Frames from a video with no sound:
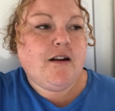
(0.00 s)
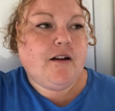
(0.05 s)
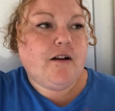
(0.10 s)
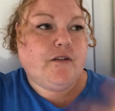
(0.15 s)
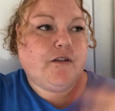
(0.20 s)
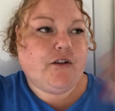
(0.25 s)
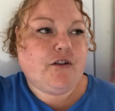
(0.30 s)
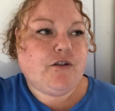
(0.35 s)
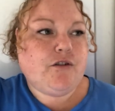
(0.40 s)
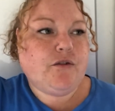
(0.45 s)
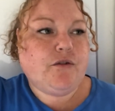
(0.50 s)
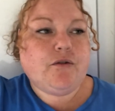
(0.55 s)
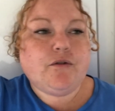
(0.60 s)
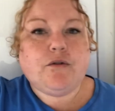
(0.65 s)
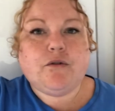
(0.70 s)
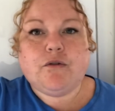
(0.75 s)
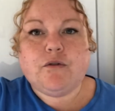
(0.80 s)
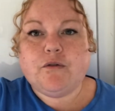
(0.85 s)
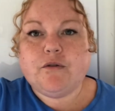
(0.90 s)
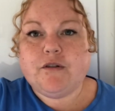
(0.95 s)
on the
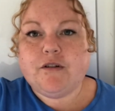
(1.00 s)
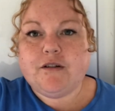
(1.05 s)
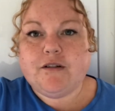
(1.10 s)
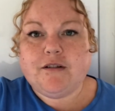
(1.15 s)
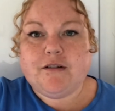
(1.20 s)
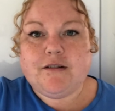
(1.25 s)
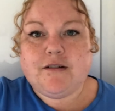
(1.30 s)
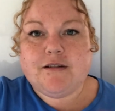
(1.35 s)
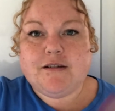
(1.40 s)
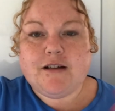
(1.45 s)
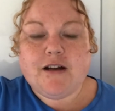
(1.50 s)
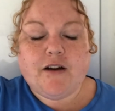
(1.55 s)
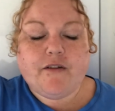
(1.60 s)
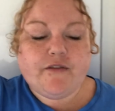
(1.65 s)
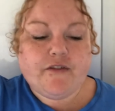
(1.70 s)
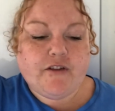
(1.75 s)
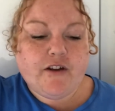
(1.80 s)
shore and stuff.